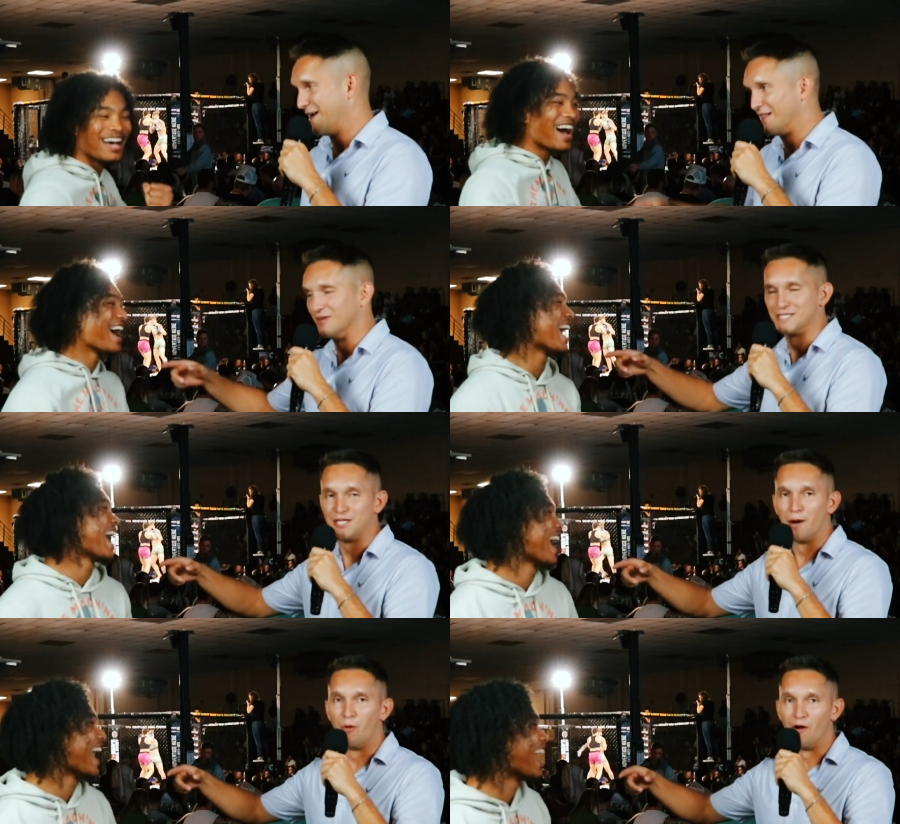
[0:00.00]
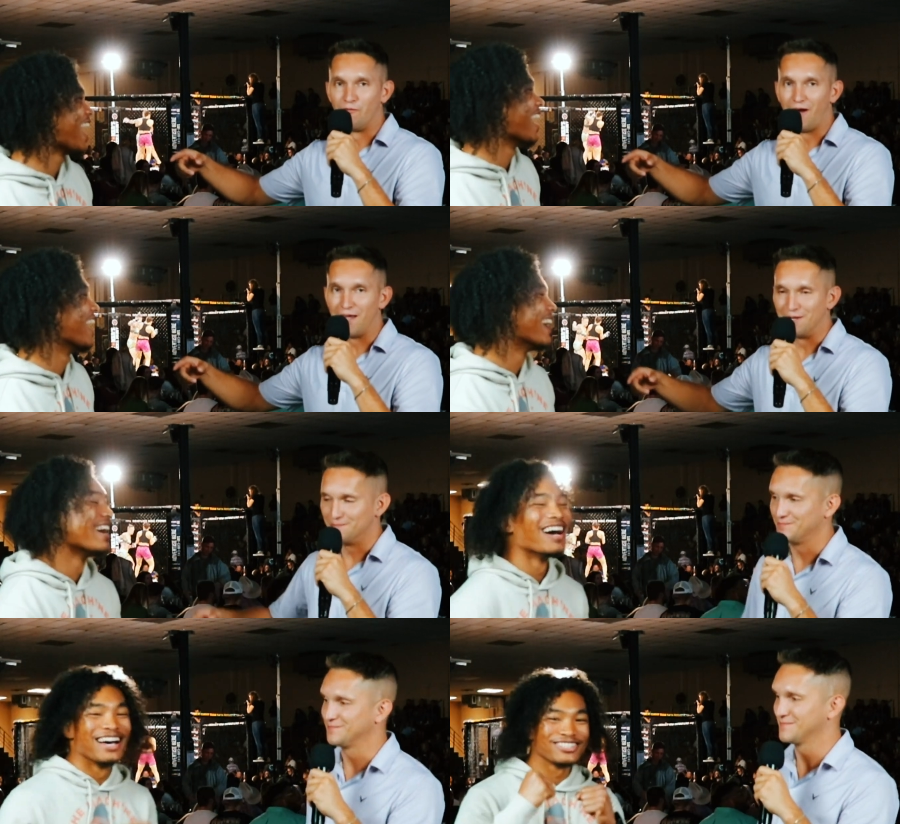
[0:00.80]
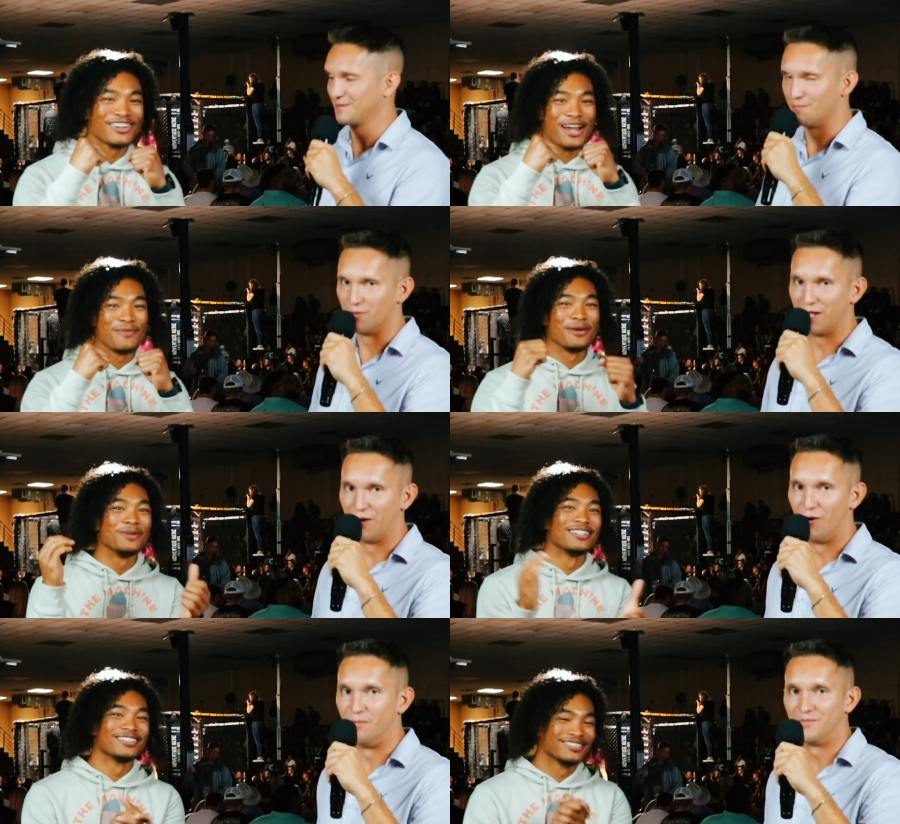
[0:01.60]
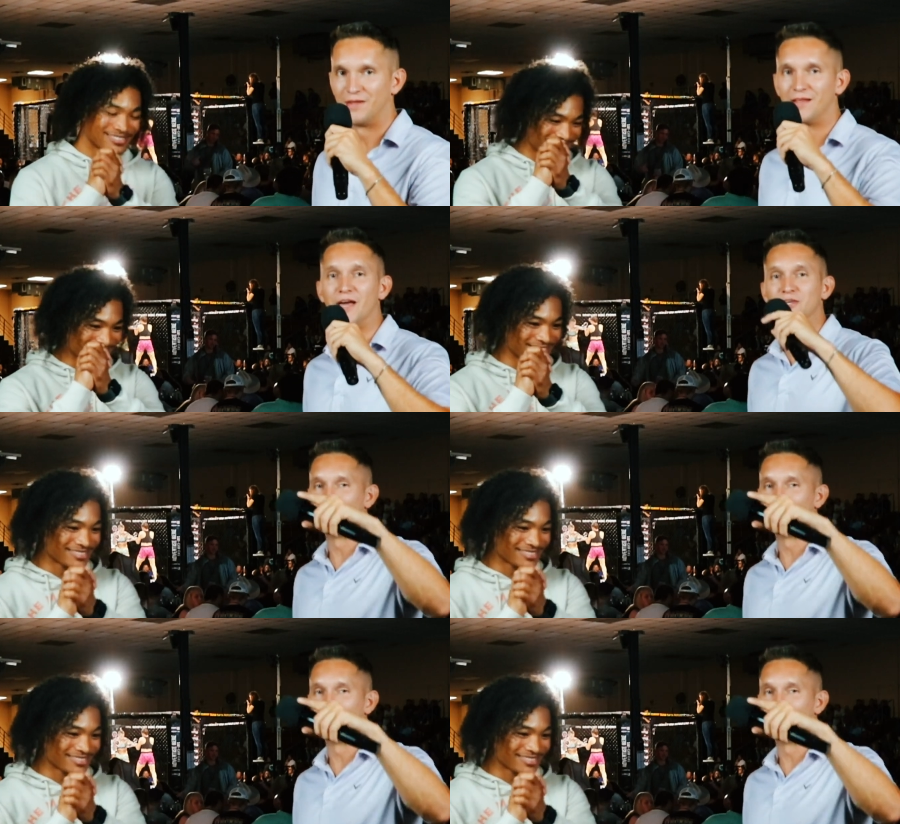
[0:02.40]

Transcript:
Speaker 1: And let's see our boy fight. Right. Bring it home. Thank you.